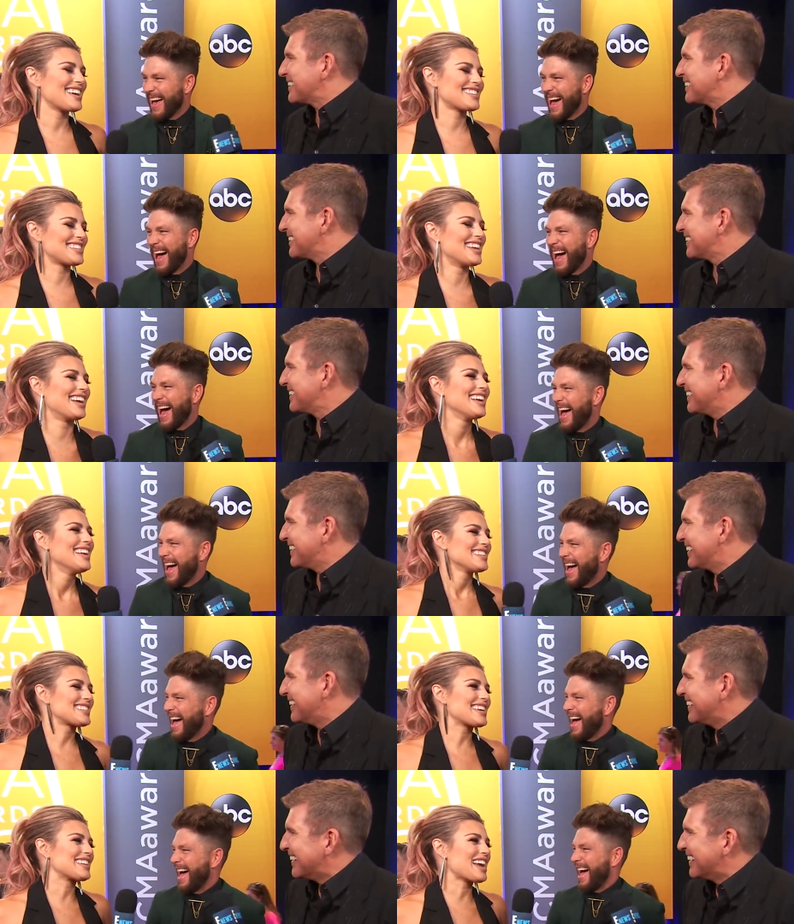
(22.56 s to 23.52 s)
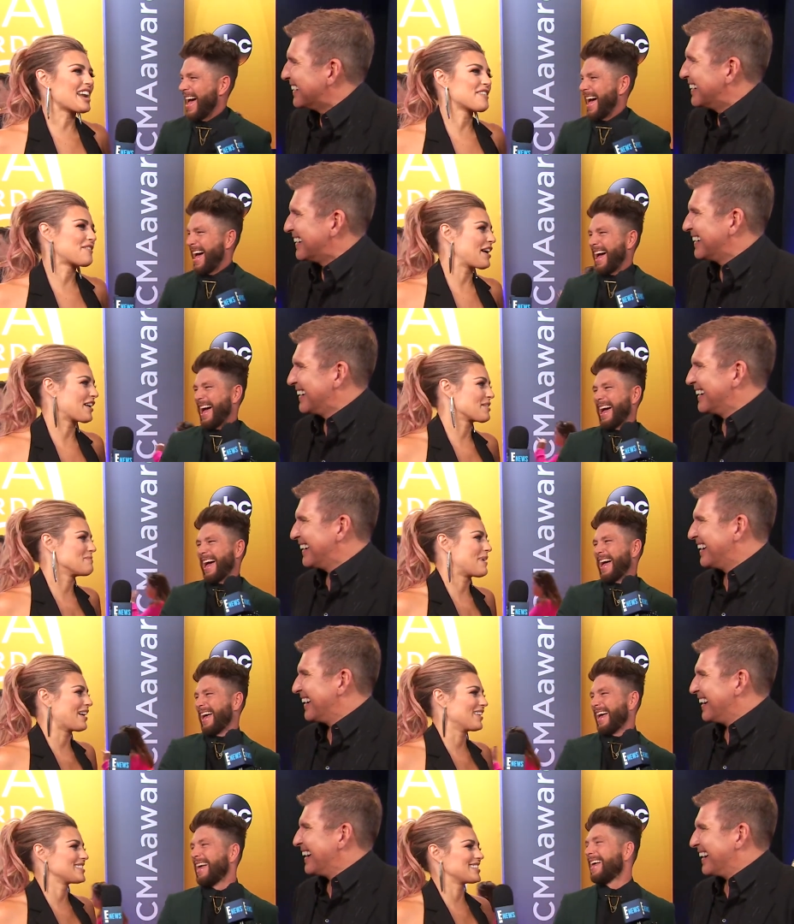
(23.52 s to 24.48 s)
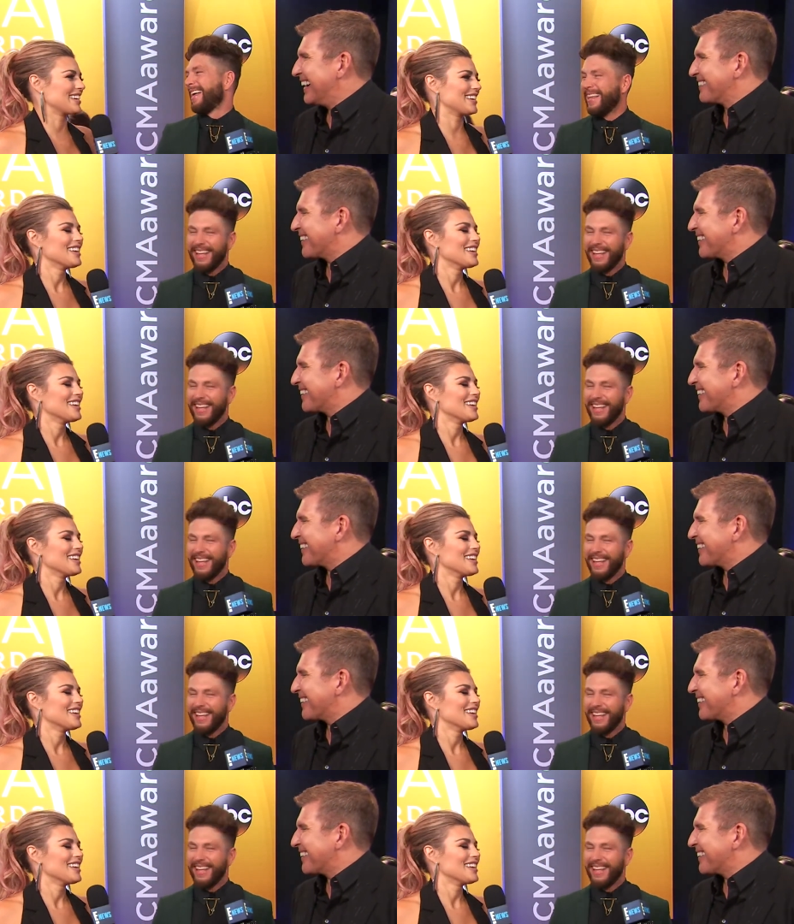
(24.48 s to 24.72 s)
Speaker 1: it's like not a fair comparison.